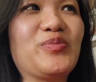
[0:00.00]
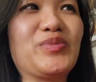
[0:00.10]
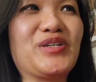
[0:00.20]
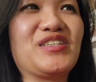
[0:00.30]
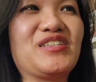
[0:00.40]

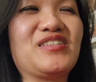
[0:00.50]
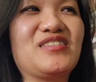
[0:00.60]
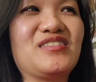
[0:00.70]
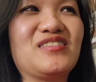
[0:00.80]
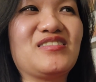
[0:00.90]
But
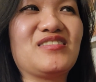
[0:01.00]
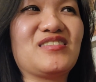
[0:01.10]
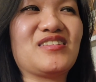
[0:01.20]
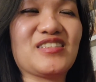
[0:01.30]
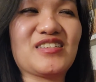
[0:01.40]

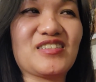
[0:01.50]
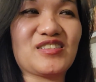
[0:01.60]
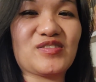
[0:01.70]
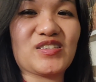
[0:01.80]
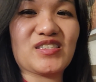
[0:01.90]
I did not
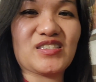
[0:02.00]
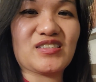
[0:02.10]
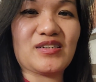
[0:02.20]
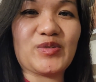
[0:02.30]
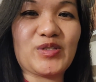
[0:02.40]
do it because
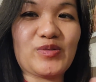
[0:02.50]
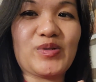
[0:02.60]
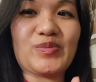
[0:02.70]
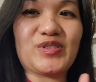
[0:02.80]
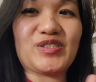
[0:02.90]
I'm only
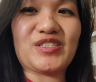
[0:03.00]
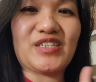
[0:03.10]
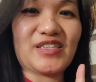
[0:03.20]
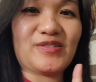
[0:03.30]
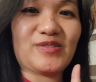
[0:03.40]
one person and
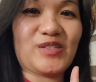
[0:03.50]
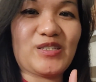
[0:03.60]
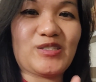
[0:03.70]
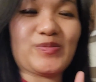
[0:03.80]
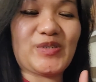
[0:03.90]
I can only
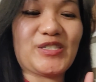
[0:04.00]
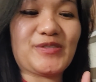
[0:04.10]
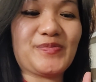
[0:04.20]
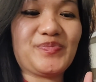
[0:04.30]
eat so much.